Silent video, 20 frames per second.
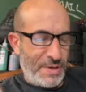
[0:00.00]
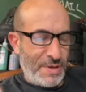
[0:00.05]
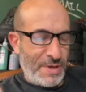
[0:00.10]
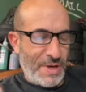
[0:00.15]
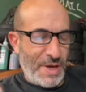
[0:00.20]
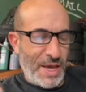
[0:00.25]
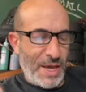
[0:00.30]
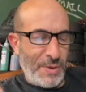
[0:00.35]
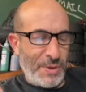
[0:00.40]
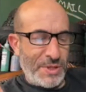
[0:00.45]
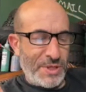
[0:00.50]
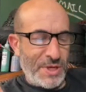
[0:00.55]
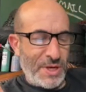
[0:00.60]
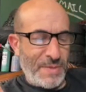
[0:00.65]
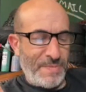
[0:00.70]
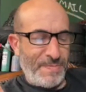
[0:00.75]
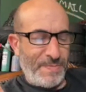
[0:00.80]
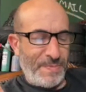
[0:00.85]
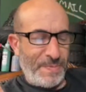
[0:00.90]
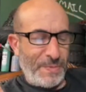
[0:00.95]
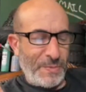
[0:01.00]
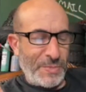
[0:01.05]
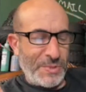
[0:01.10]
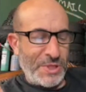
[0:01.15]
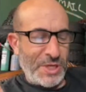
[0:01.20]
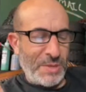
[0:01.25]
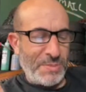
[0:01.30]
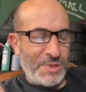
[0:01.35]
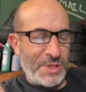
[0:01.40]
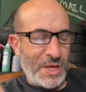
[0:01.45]
Hey, what's up? What's
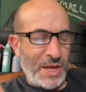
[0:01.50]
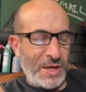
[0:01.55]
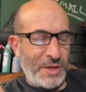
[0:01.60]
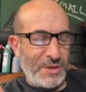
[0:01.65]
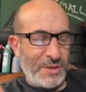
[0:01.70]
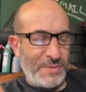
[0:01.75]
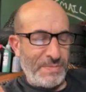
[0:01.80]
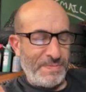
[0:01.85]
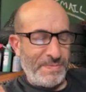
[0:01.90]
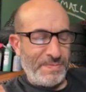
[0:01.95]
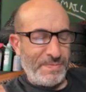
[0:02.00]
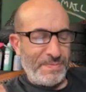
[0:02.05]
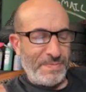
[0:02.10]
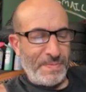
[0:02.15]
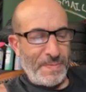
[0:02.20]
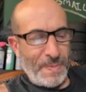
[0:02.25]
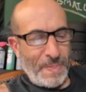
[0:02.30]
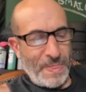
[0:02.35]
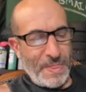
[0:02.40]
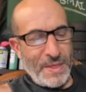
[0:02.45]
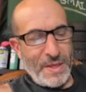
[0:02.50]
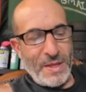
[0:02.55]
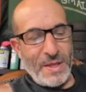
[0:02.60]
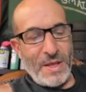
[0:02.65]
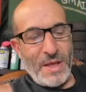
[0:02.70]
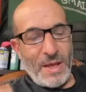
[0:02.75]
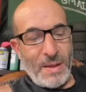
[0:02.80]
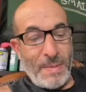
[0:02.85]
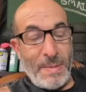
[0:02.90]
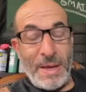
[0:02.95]
up, Cycle?
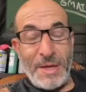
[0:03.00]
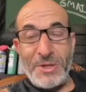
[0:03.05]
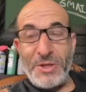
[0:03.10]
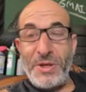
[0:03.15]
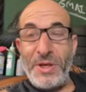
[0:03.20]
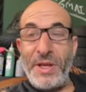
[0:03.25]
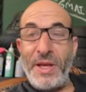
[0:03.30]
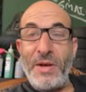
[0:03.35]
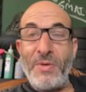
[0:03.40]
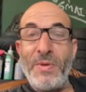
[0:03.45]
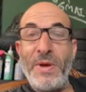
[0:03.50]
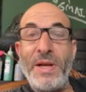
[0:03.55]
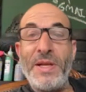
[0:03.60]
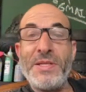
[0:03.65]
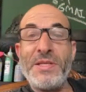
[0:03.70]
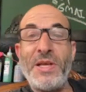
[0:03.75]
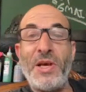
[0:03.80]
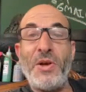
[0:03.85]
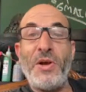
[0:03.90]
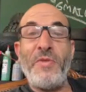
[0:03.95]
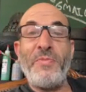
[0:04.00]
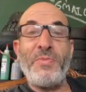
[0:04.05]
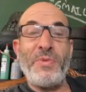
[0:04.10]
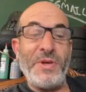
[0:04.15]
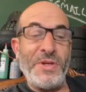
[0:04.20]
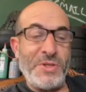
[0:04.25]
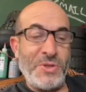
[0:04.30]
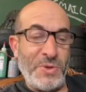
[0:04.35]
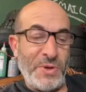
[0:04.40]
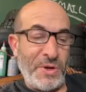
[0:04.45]
I'm actually going to get ready to sign off pretty
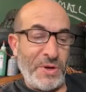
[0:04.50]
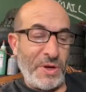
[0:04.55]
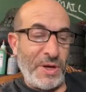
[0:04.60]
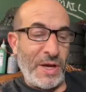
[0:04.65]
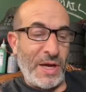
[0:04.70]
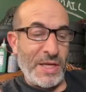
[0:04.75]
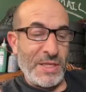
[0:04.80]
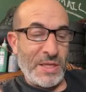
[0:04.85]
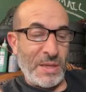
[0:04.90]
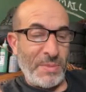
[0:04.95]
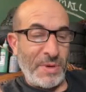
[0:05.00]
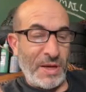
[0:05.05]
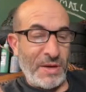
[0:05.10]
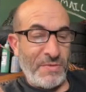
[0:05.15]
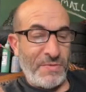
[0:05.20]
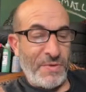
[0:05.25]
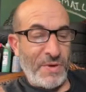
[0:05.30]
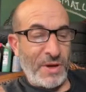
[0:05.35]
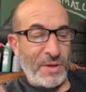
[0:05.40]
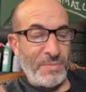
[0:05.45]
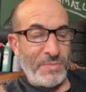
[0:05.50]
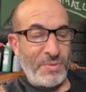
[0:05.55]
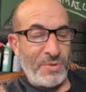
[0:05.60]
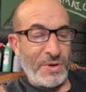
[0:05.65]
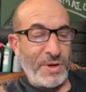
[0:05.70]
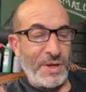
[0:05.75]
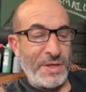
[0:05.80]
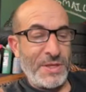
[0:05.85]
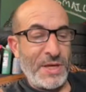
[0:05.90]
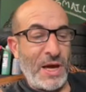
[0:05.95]
soon here, guys. I'm getting fucking
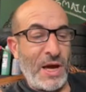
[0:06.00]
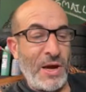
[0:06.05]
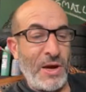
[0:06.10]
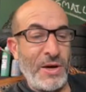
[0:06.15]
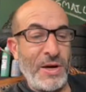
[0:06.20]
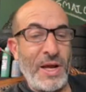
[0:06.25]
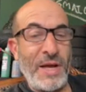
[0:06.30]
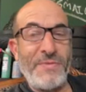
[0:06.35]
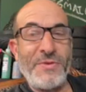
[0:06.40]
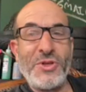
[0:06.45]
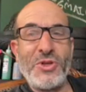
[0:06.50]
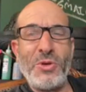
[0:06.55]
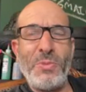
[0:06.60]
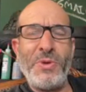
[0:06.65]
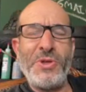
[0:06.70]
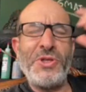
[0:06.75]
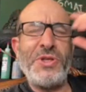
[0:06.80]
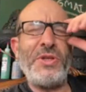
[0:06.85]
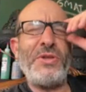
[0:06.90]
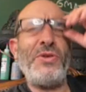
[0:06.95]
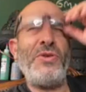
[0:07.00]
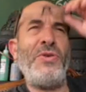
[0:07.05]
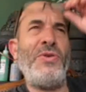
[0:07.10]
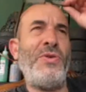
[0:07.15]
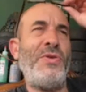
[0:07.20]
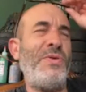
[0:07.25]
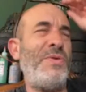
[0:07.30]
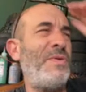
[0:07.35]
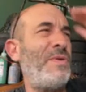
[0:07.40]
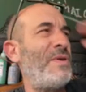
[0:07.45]
pretty tired, and I have so much shit to
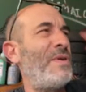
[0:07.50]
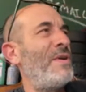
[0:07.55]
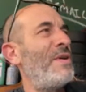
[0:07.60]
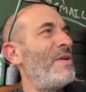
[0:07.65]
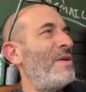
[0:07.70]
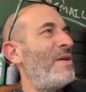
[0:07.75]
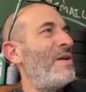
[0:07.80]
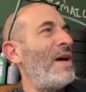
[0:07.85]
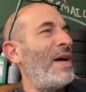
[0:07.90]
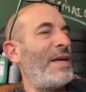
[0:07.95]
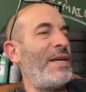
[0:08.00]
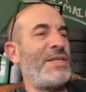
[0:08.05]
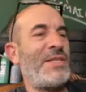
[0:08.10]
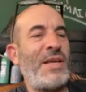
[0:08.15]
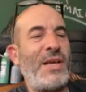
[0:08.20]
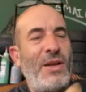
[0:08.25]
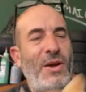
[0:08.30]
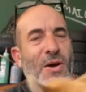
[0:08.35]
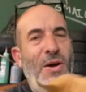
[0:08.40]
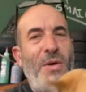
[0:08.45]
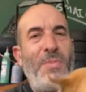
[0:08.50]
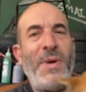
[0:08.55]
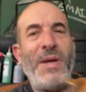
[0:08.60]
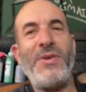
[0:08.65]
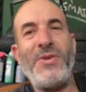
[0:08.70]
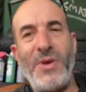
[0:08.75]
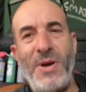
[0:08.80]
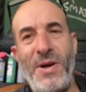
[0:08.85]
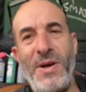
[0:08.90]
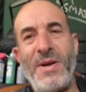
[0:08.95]
do. I guess I got, oh, my
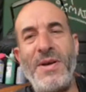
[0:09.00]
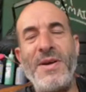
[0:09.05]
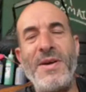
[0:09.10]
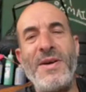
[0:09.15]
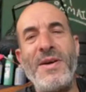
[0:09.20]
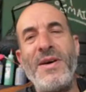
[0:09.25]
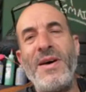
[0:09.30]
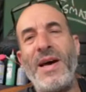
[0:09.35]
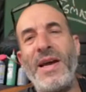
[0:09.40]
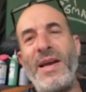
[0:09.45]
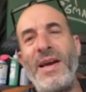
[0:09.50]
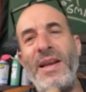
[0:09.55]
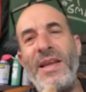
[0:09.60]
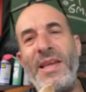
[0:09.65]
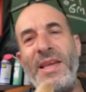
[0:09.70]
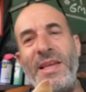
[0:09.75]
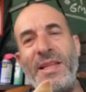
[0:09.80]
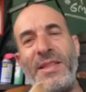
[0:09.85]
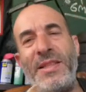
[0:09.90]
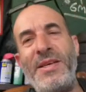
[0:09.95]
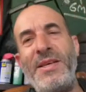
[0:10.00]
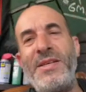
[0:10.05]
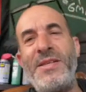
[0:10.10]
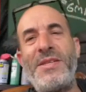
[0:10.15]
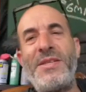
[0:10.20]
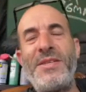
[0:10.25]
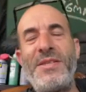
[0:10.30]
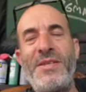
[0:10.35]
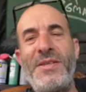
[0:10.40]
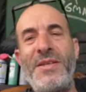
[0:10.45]
dog. I got to eat
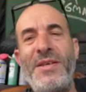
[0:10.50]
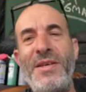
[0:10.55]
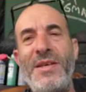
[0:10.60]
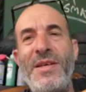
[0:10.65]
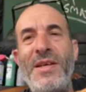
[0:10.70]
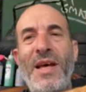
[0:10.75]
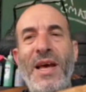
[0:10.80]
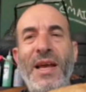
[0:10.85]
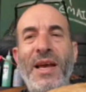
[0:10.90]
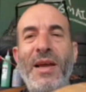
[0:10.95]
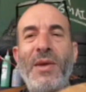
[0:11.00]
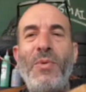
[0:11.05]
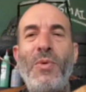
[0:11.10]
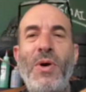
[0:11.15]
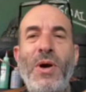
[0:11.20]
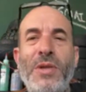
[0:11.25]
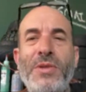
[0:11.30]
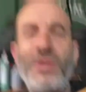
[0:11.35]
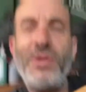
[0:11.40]
this. I got to walk the